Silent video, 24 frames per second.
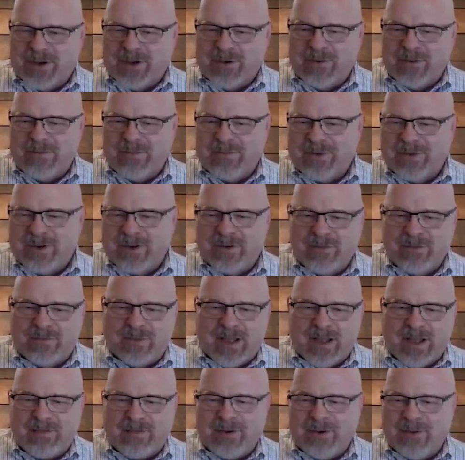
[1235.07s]
No
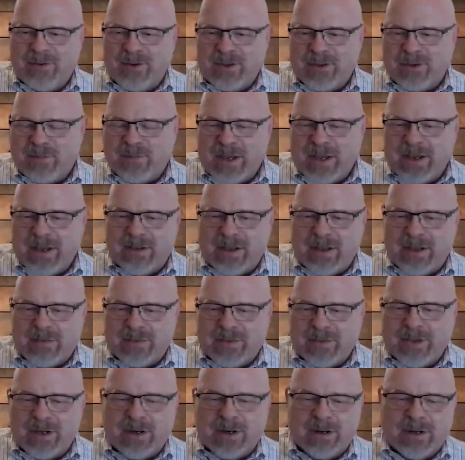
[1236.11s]
other mail
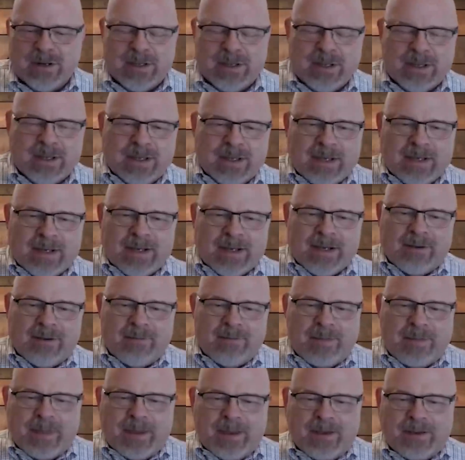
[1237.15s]
out there.
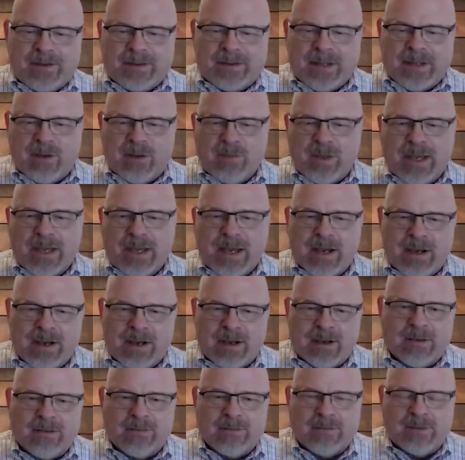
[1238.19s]
Tell me
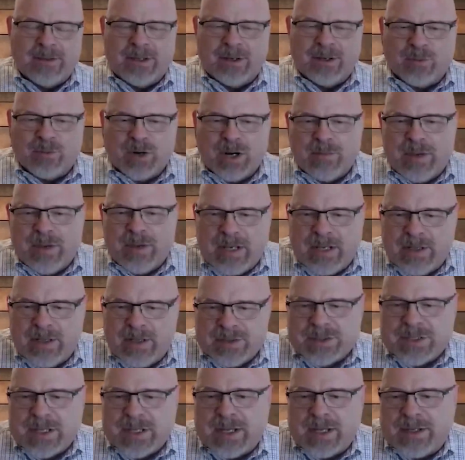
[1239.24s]
how, print
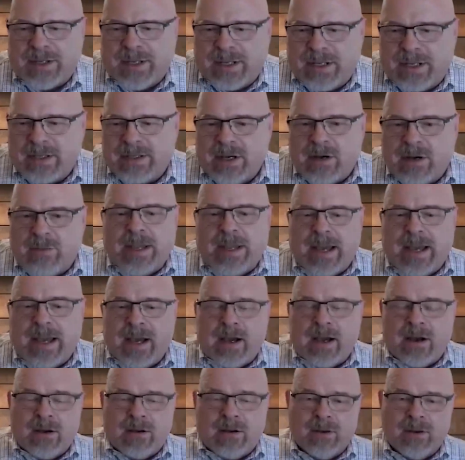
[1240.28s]
media is not dead, and tell me
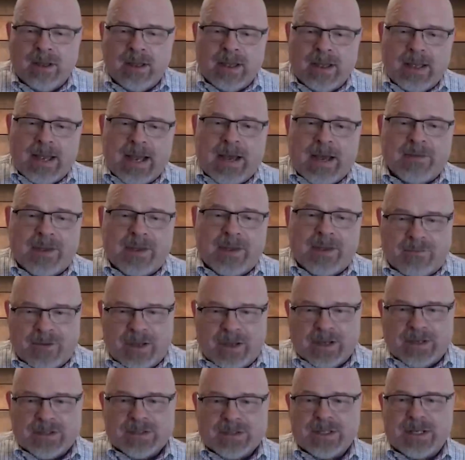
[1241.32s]
how that
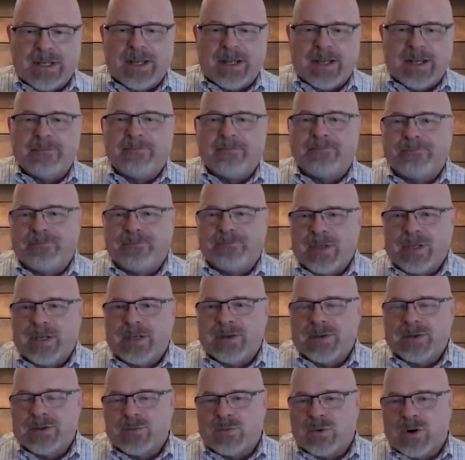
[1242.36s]
affects today,
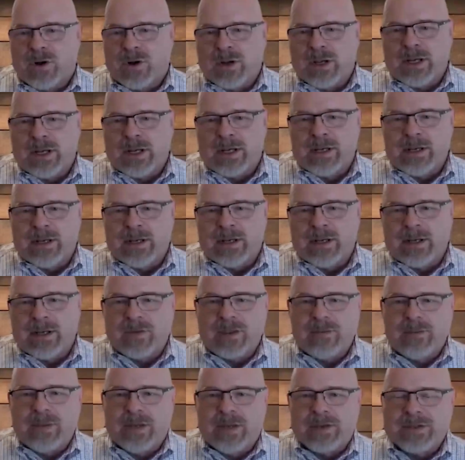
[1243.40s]
because we're all getting
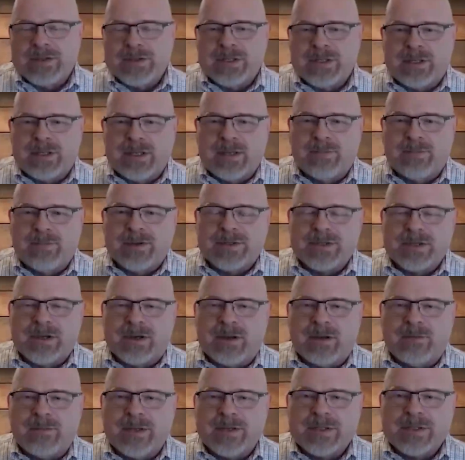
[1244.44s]
enough emails to keep
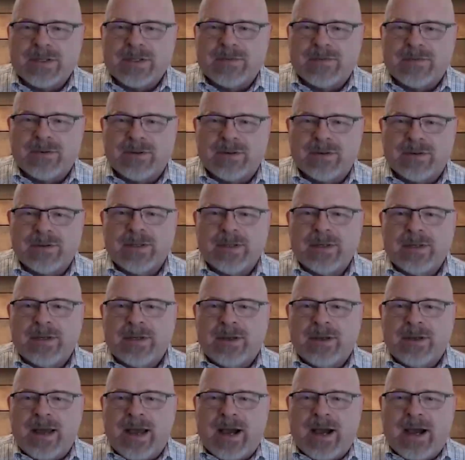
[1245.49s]
us all busy for
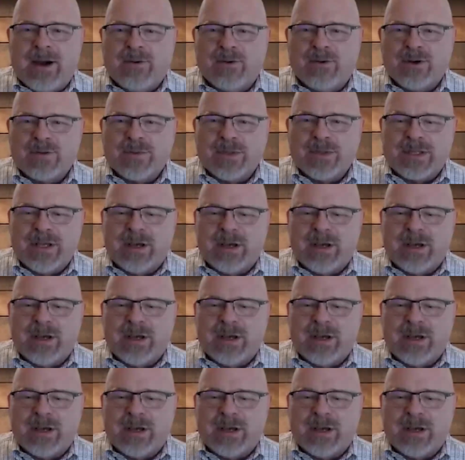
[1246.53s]
hours.